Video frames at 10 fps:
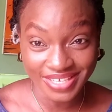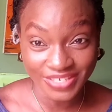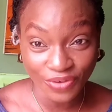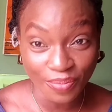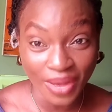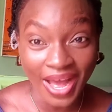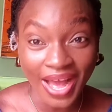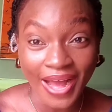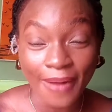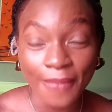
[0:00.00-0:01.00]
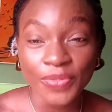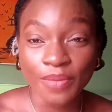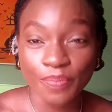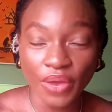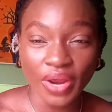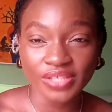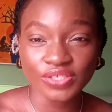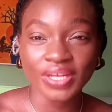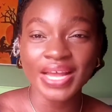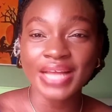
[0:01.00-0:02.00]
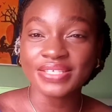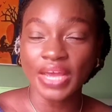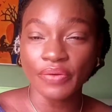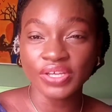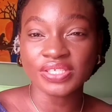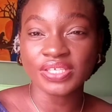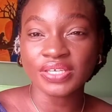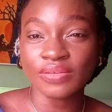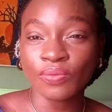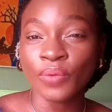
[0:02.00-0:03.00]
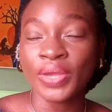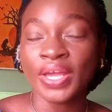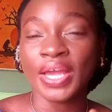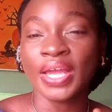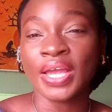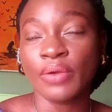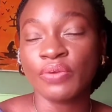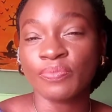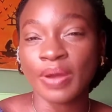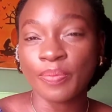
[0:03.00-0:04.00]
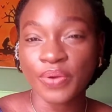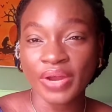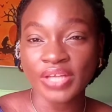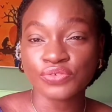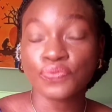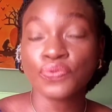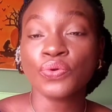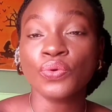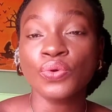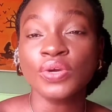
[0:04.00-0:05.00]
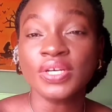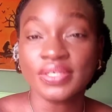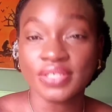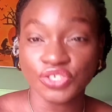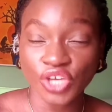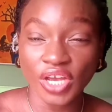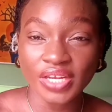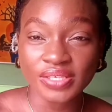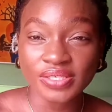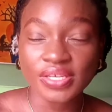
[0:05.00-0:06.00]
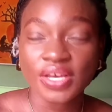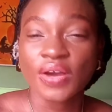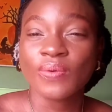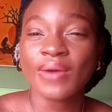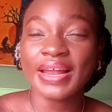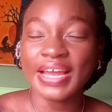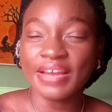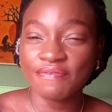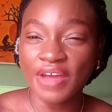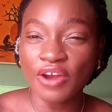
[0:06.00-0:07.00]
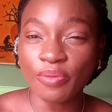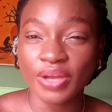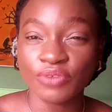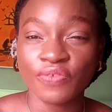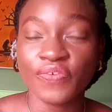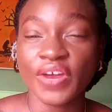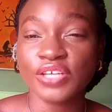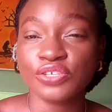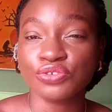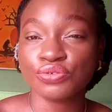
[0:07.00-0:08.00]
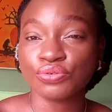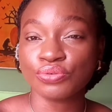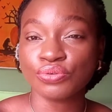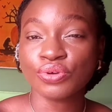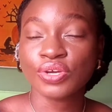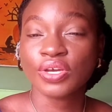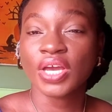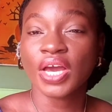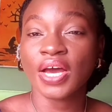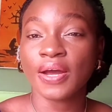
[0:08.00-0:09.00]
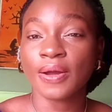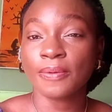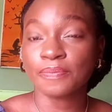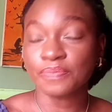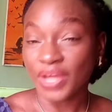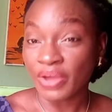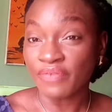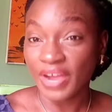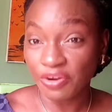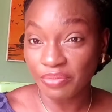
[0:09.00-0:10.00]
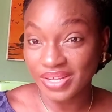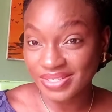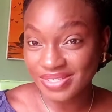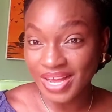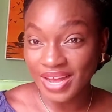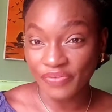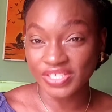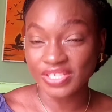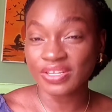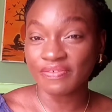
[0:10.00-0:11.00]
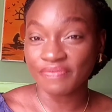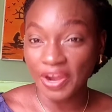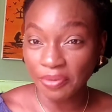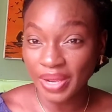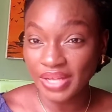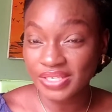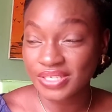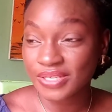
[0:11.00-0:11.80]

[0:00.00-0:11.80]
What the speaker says: from our parents, and that's heredity, what we inherit from our parents through the genes. While environment refers to our environment, our physical environment,